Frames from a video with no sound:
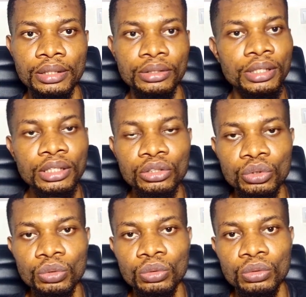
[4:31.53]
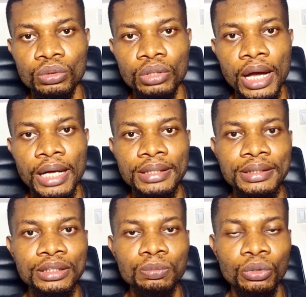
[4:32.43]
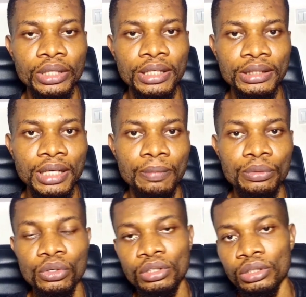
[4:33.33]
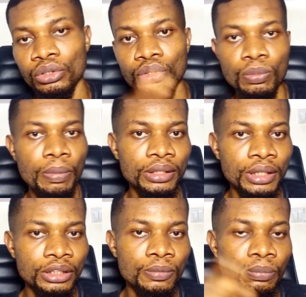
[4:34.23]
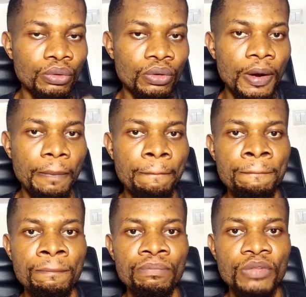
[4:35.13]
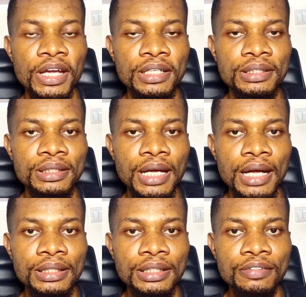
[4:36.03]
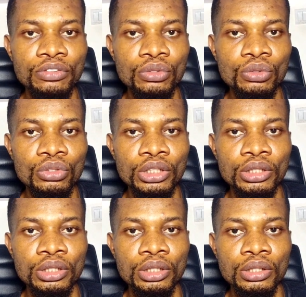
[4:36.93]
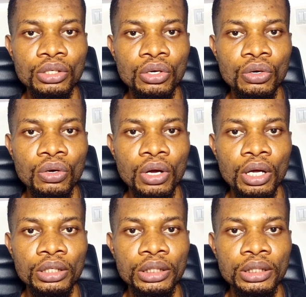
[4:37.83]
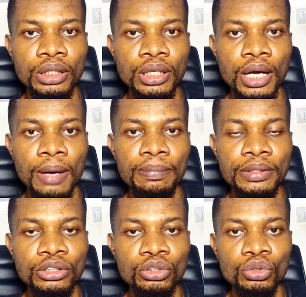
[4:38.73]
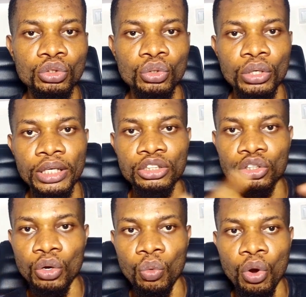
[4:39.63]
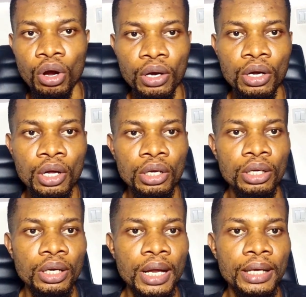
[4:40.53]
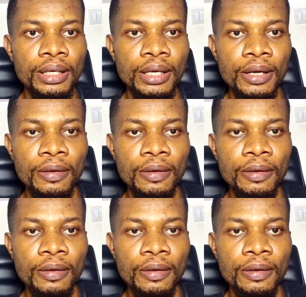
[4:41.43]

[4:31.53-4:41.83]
relate to, that has this potential beyond the YouTube partnership program. It can give you the ability to showcase your work, like